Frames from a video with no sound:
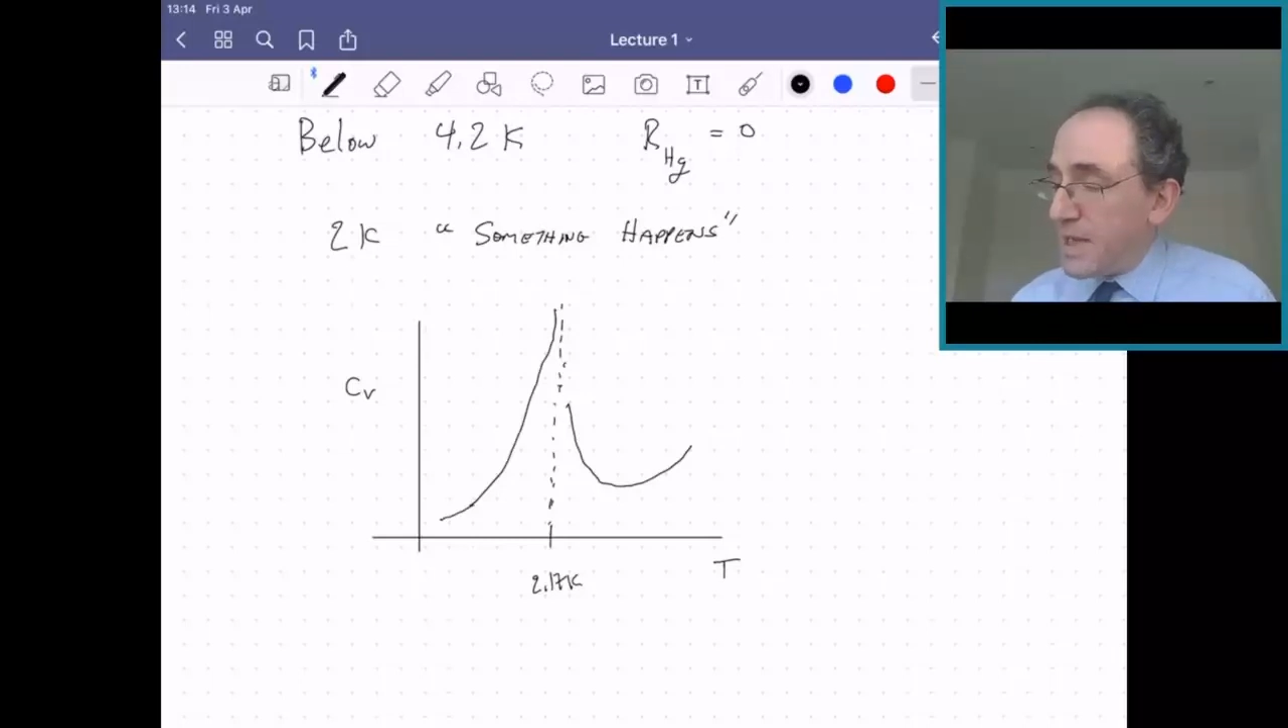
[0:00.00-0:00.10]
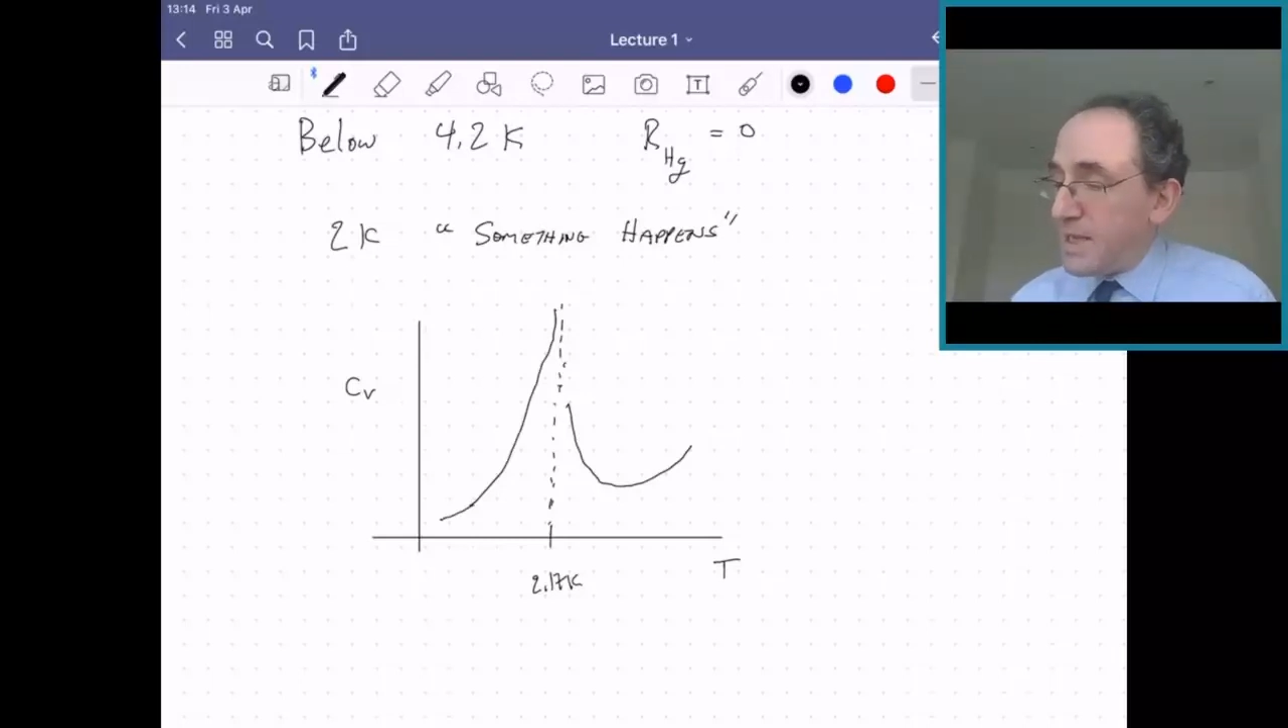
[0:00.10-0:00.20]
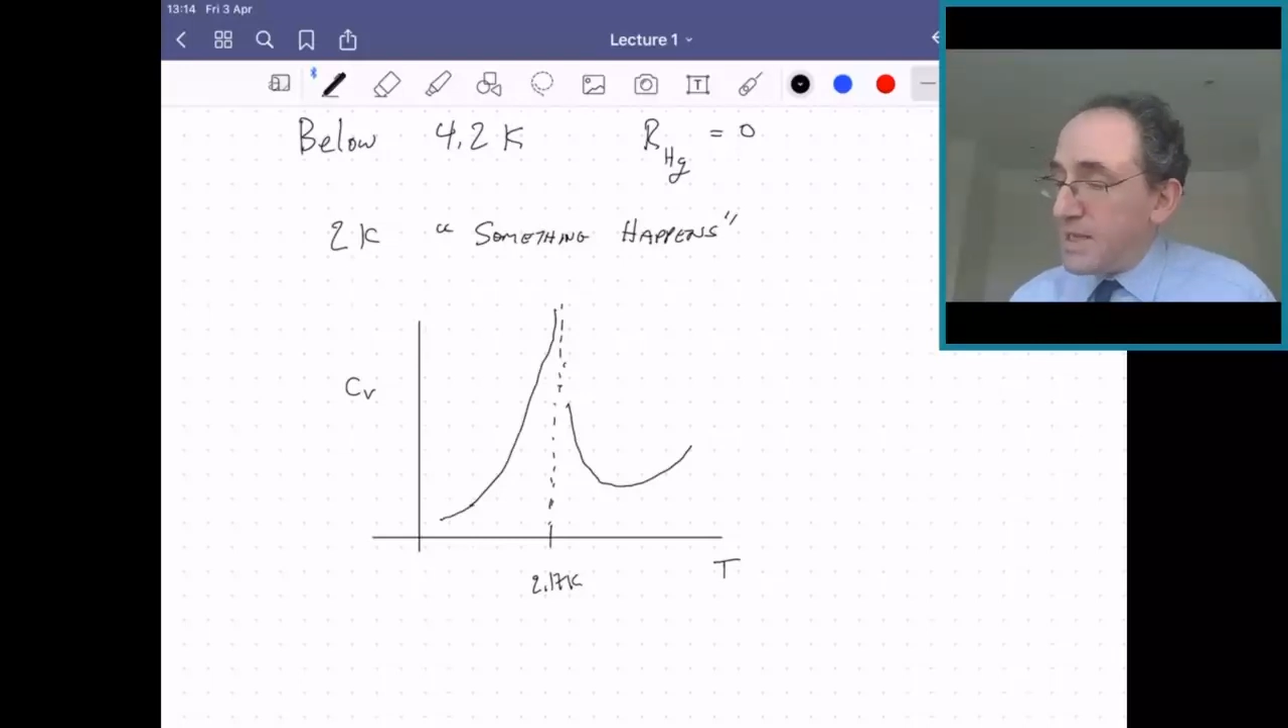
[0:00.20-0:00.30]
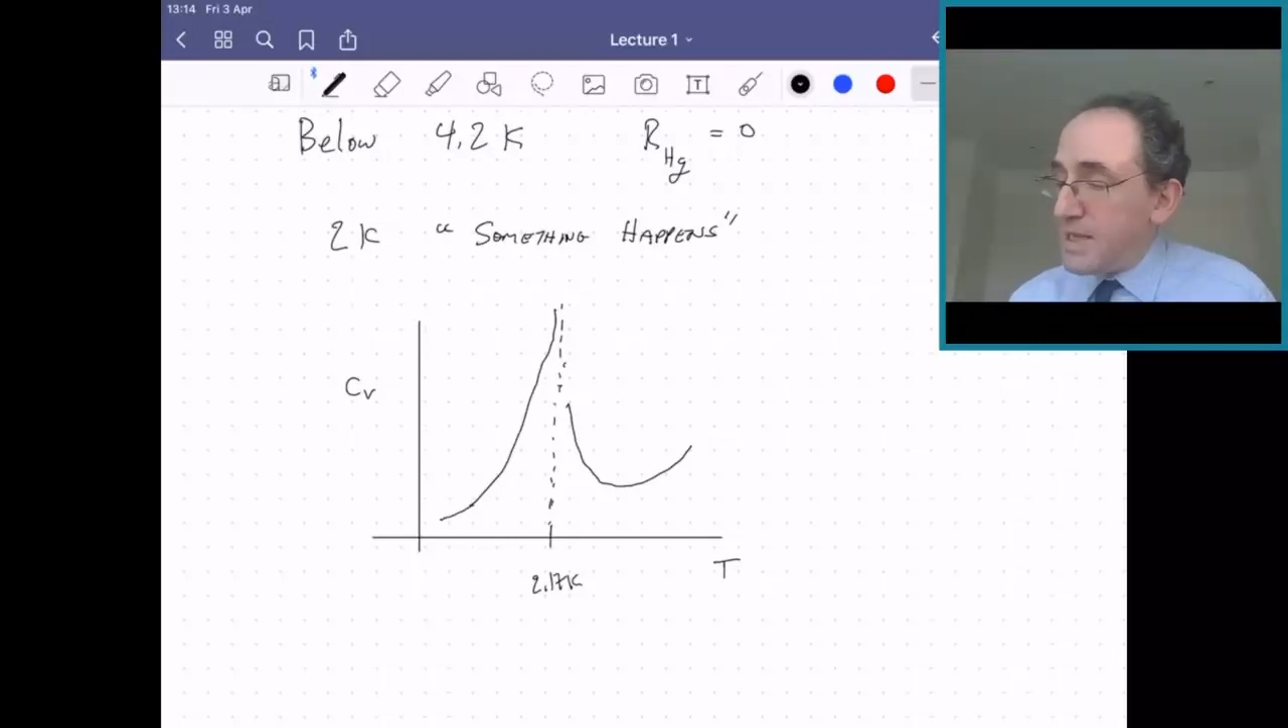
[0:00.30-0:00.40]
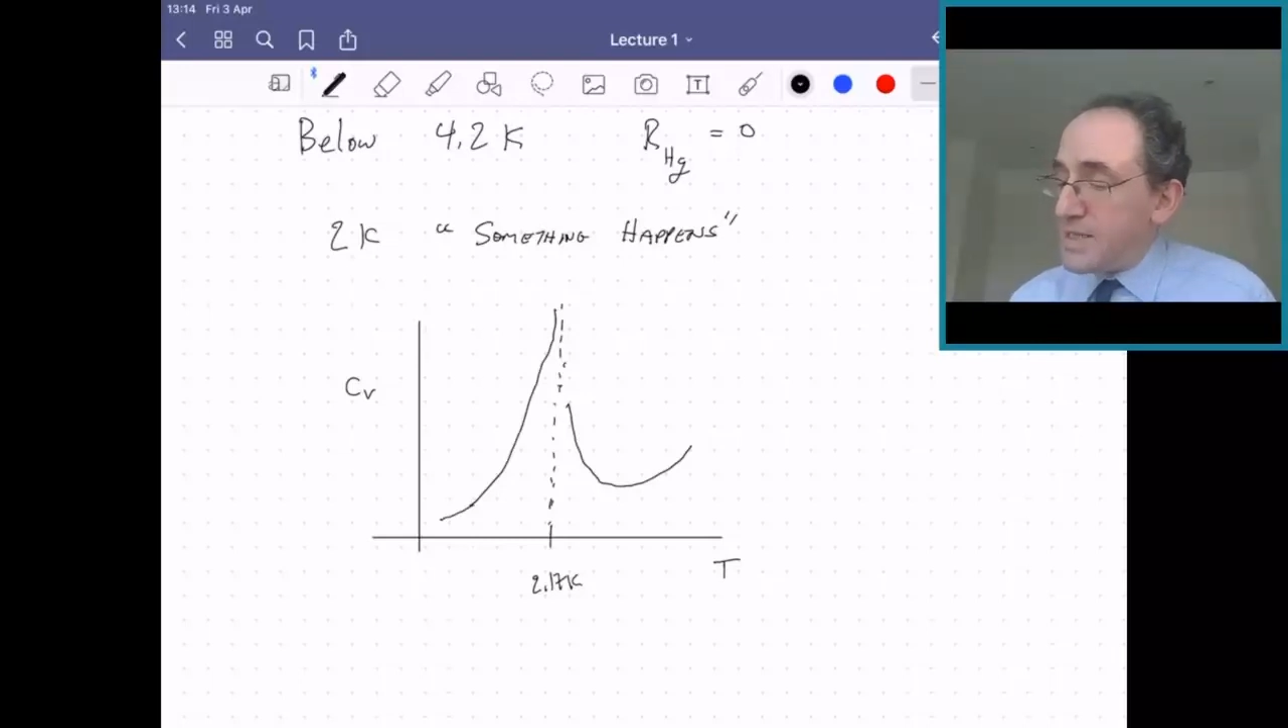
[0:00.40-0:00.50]

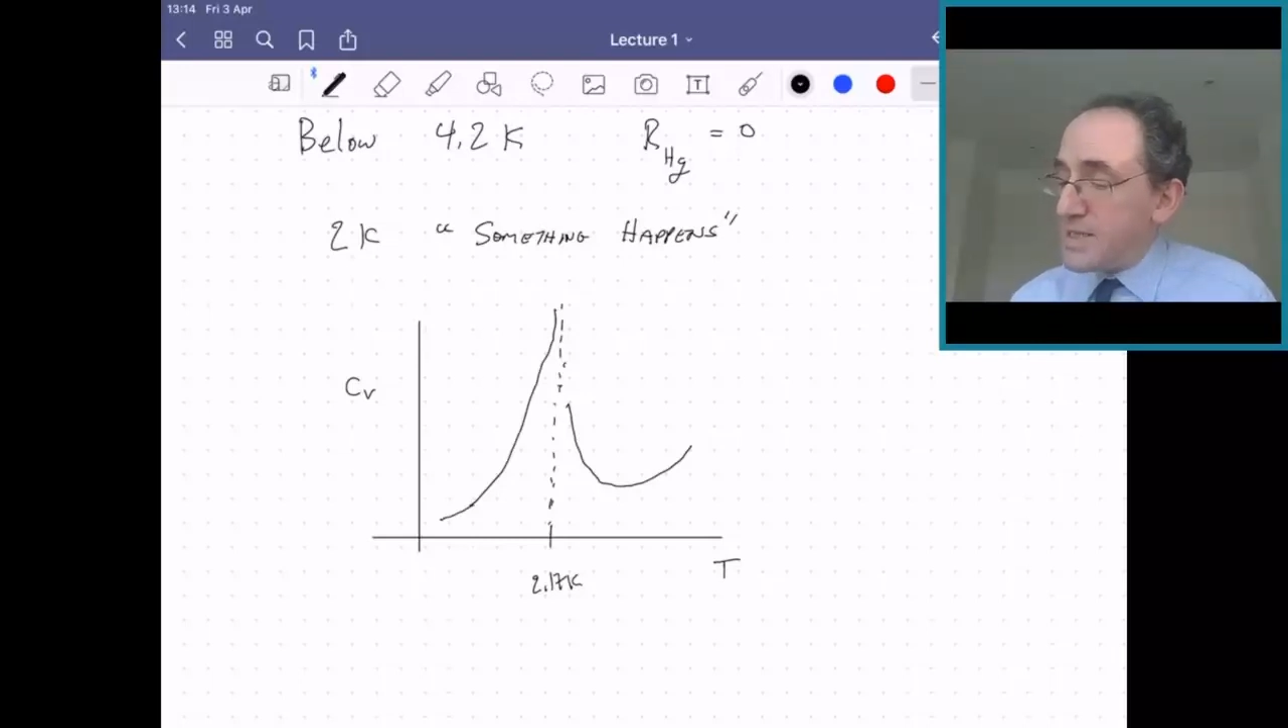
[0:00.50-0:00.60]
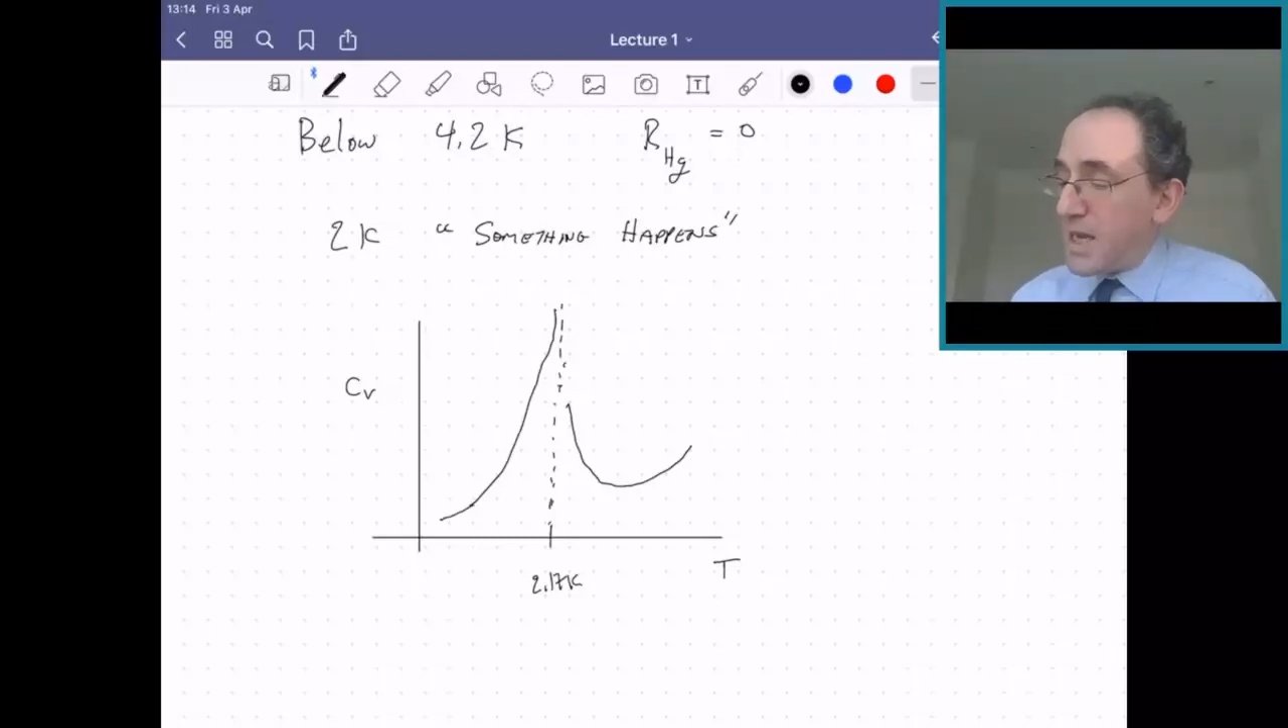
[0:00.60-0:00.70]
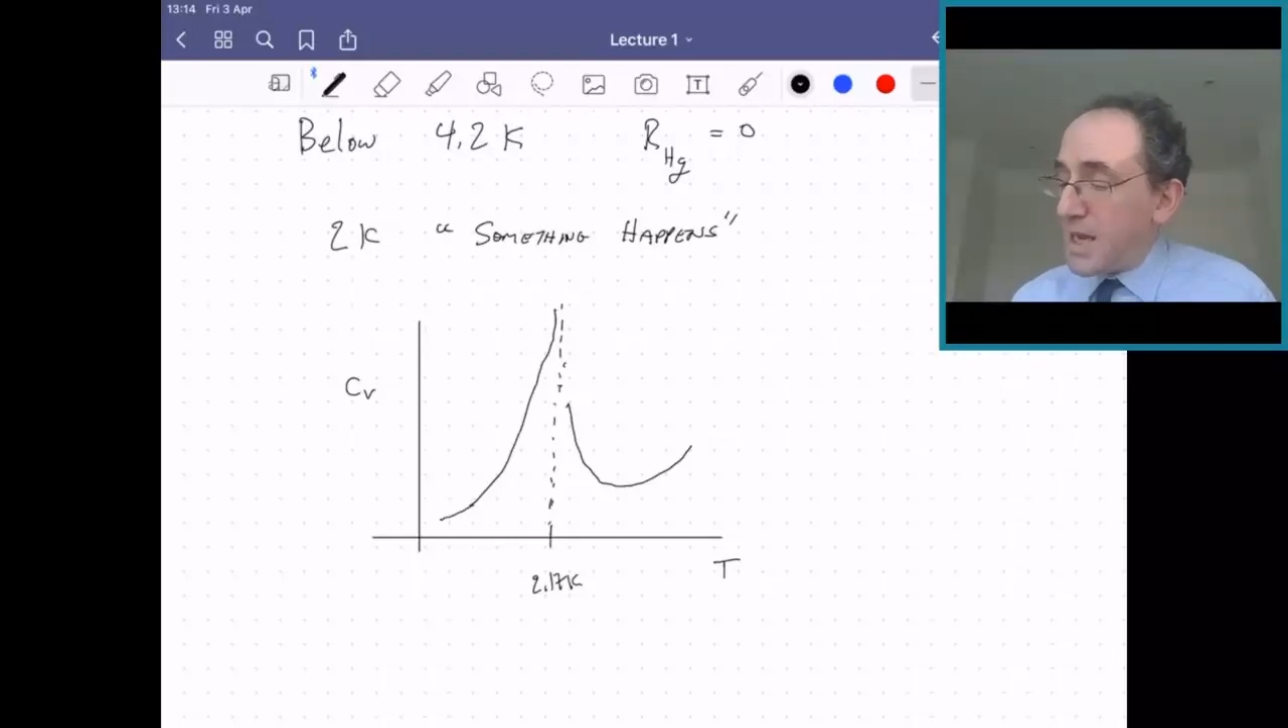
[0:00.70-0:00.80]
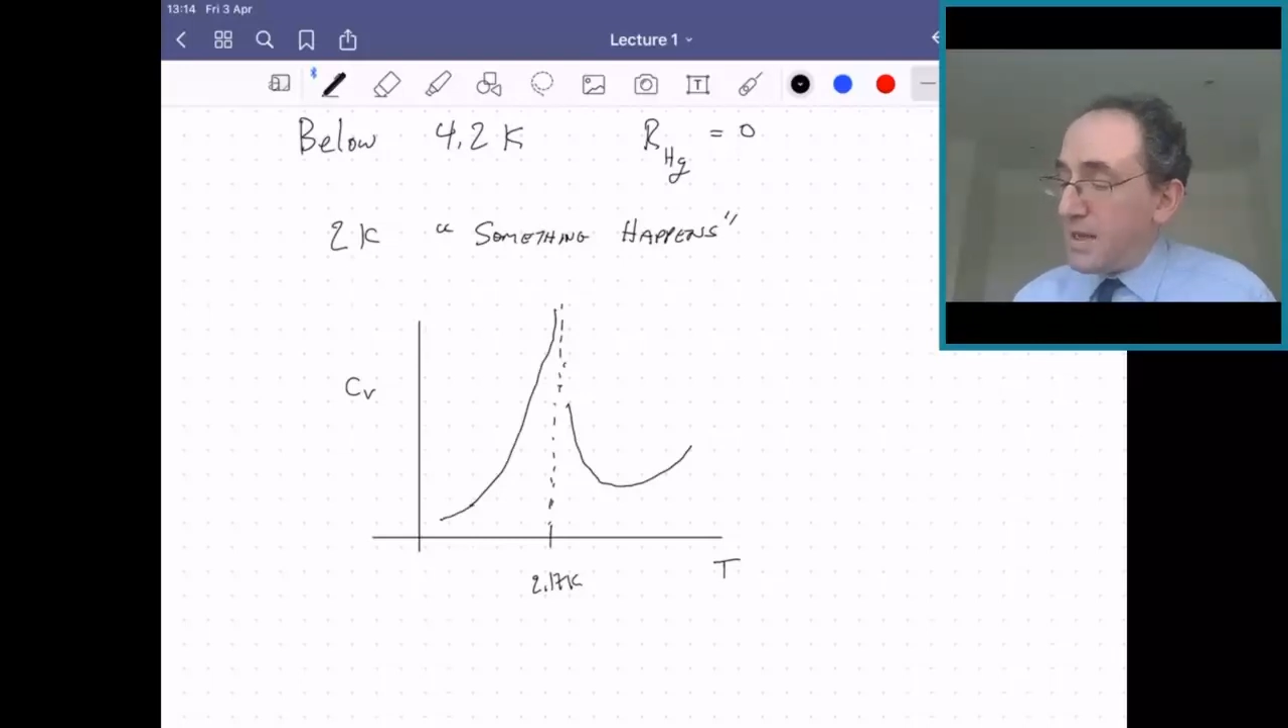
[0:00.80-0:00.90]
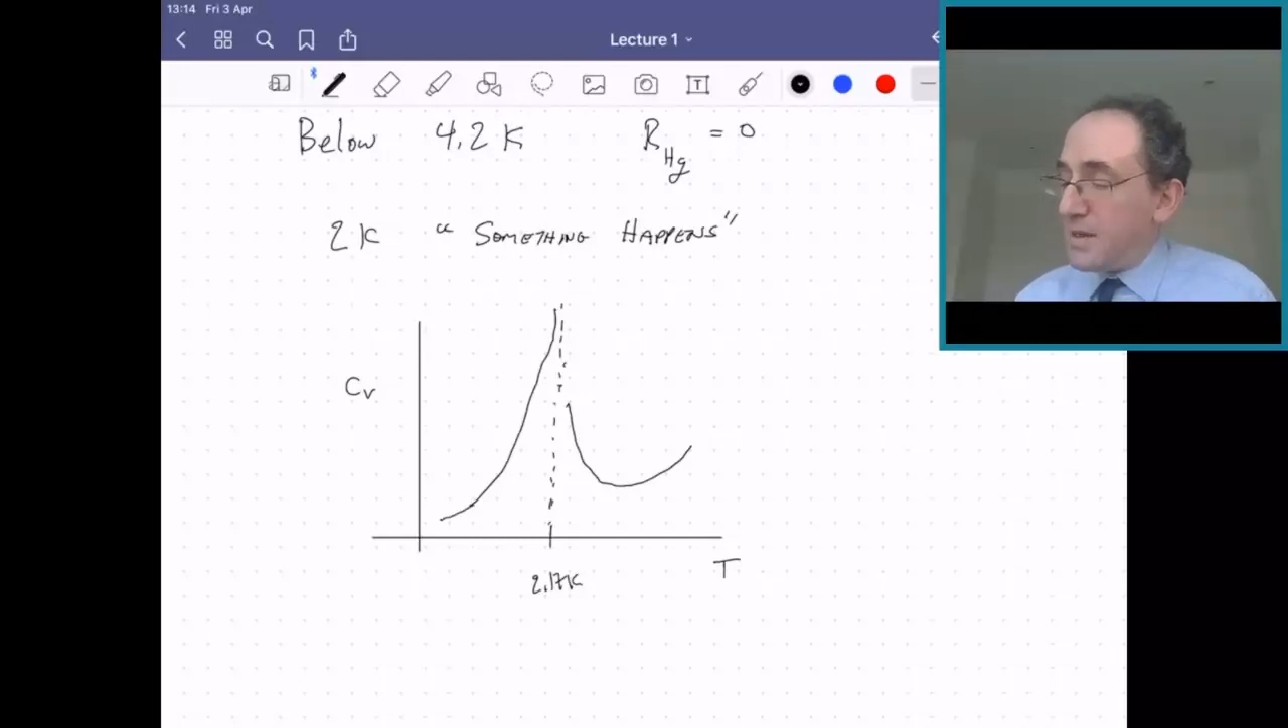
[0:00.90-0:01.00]
This side